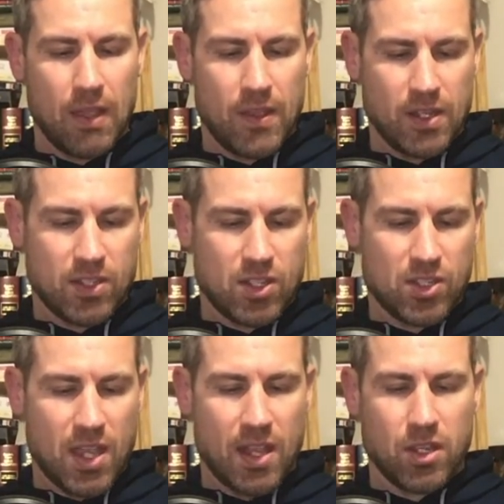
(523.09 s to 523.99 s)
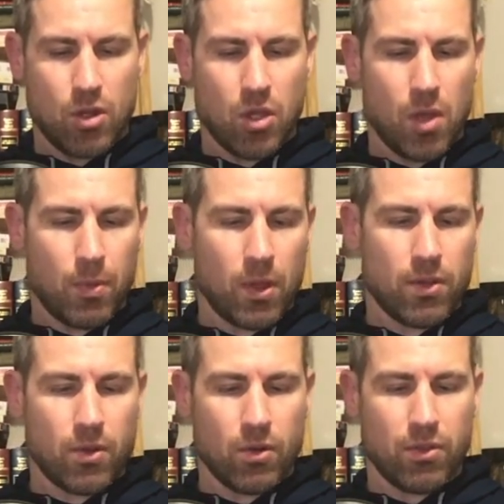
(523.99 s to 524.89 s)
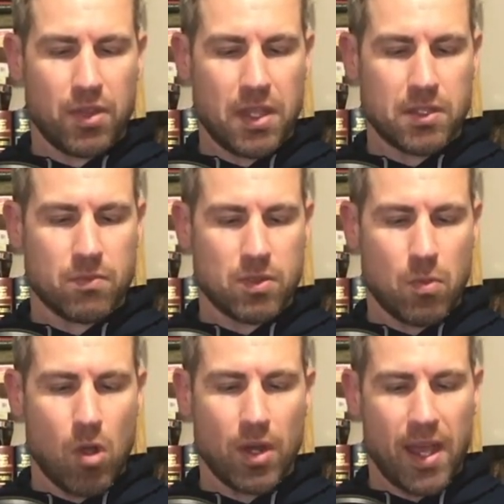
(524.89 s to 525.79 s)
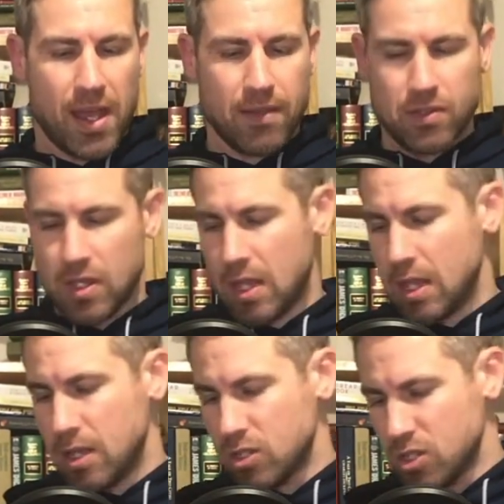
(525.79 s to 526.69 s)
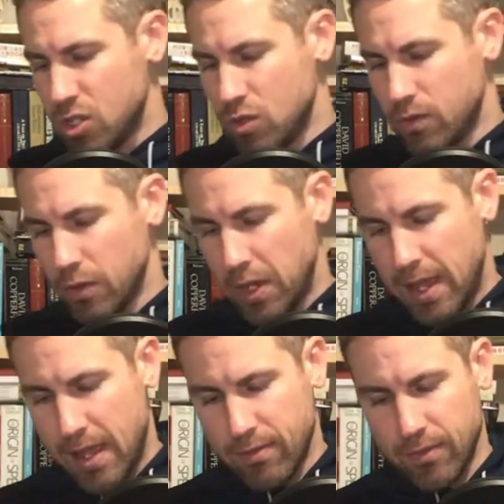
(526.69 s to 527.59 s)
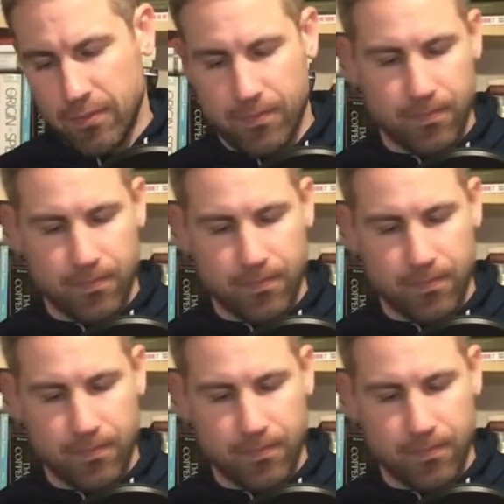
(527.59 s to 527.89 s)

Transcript: And then it's just got, you know, a couple other little things, some small knives, just useful to have.